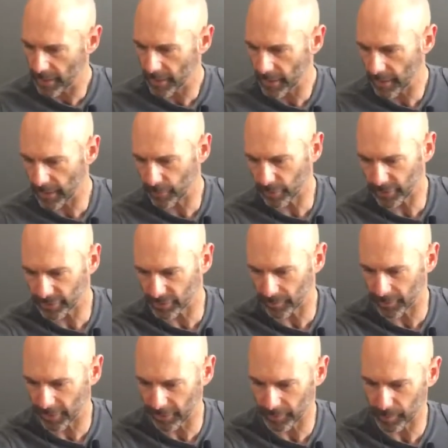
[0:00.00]
And we'll get some
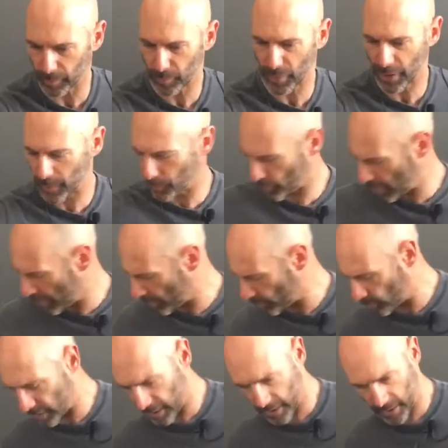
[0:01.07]
of that paper out of the
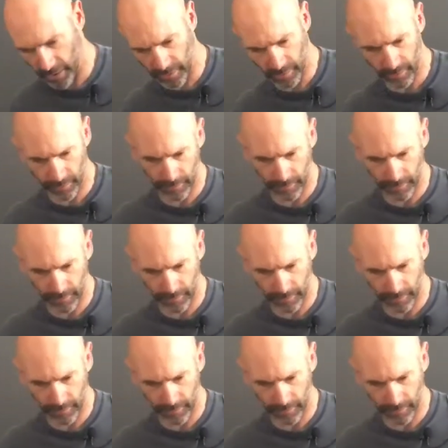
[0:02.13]
way.